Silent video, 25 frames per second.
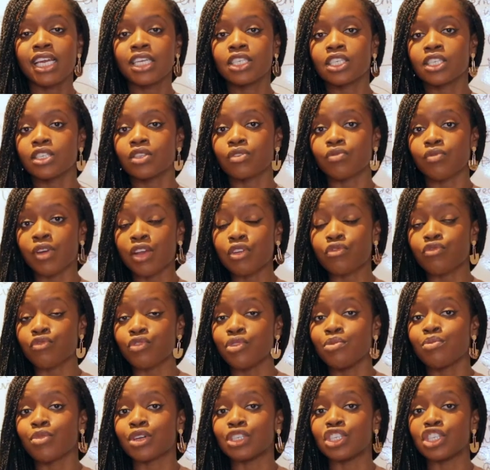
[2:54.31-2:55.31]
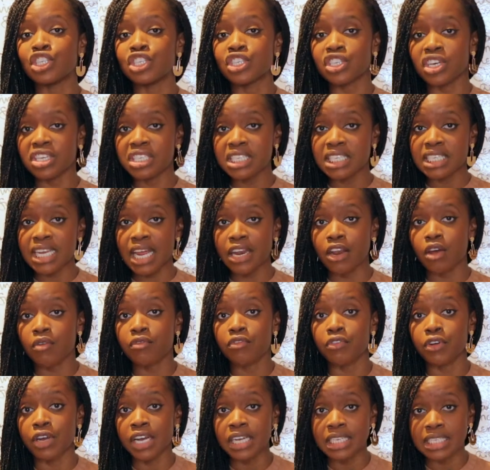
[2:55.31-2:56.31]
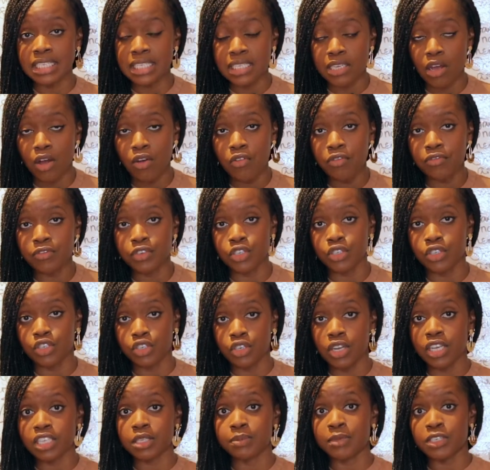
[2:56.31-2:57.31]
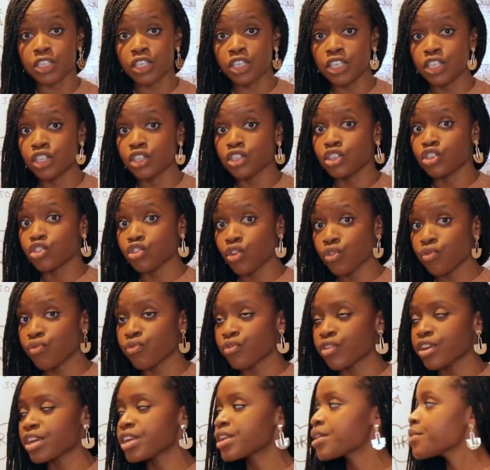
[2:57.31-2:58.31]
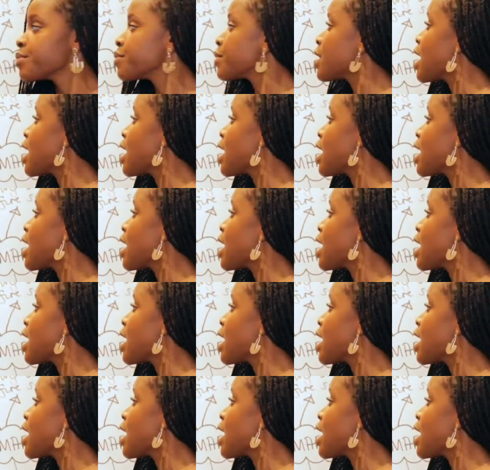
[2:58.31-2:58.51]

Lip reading: to the Red Room when she does stand up for herself, especially to John Reed.